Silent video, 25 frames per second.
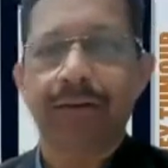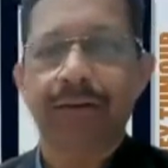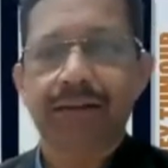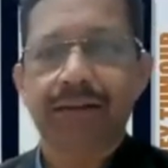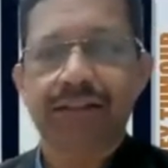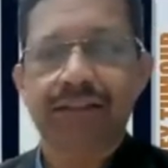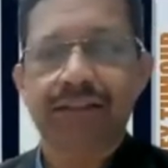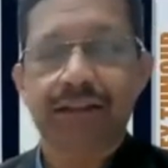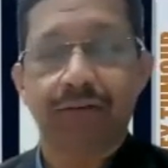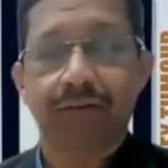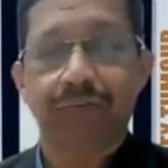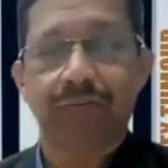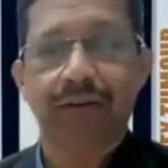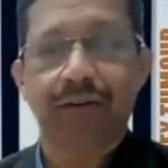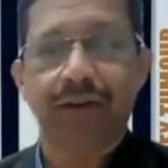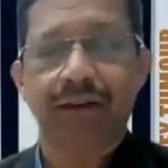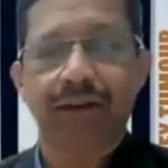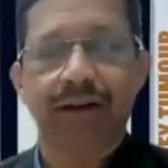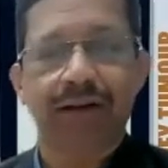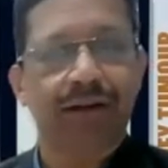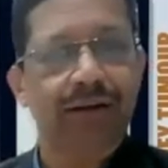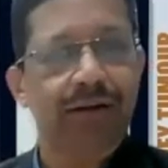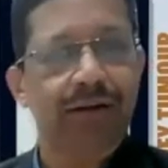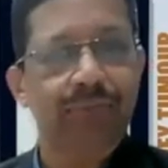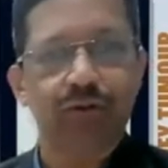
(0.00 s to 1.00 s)
suffering
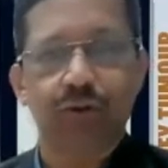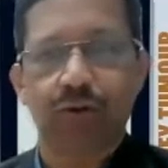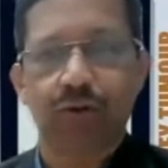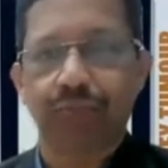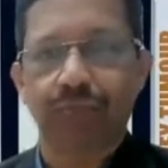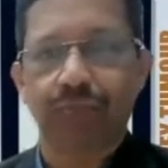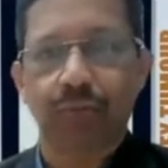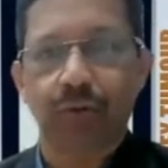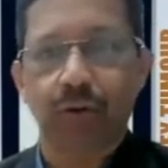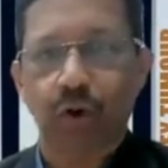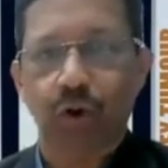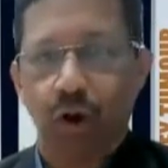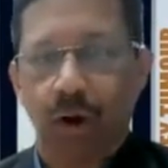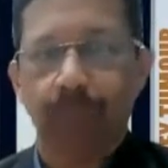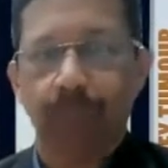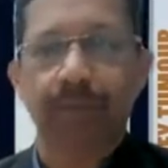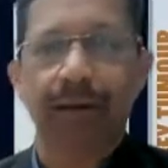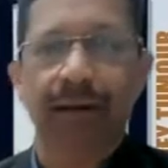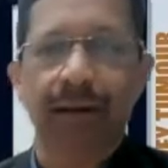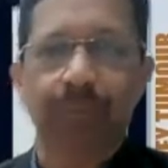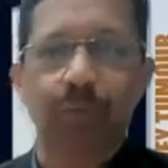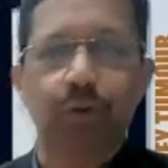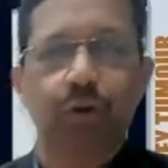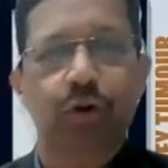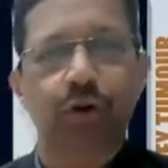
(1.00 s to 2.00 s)
in terms of not being
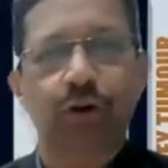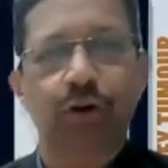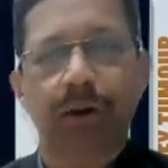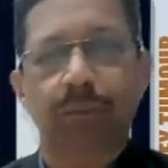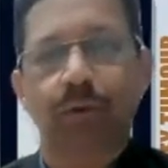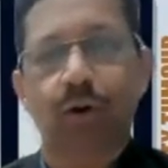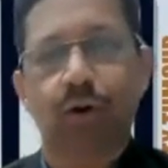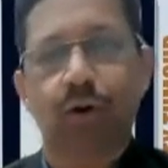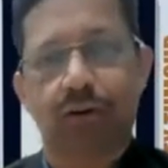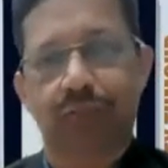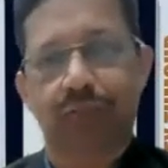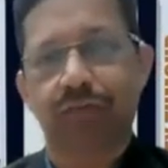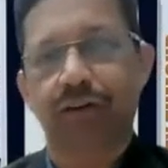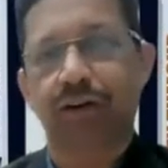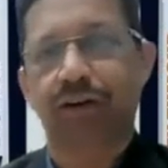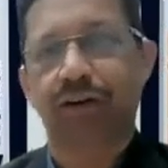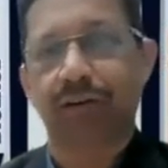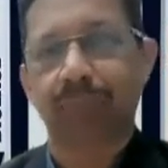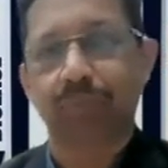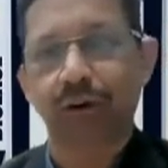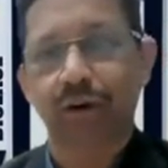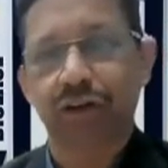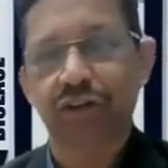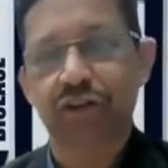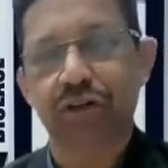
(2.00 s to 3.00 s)
able to come out of the
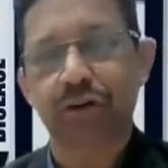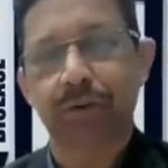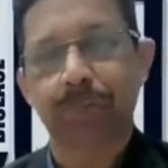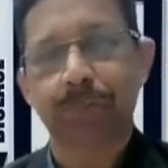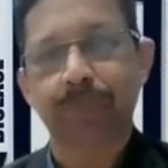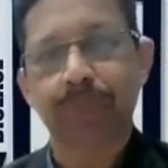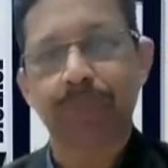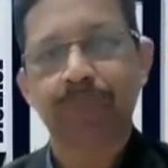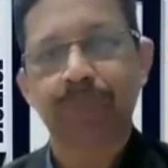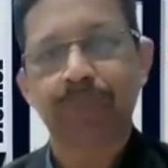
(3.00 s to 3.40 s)
tribulation